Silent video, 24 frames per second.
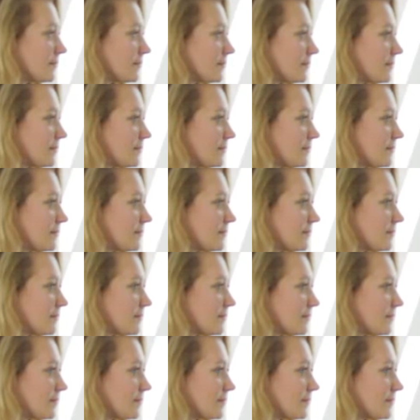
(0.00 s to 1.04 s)

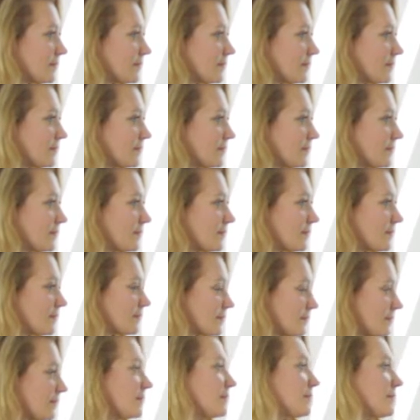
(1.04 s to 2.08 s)

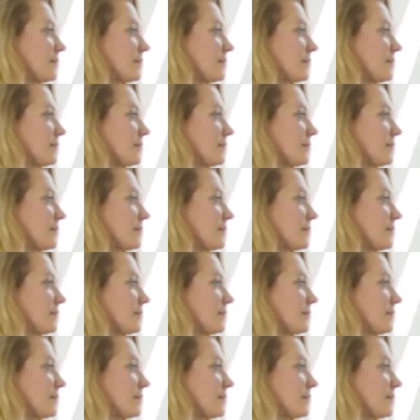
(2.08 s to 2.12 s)
[no speech]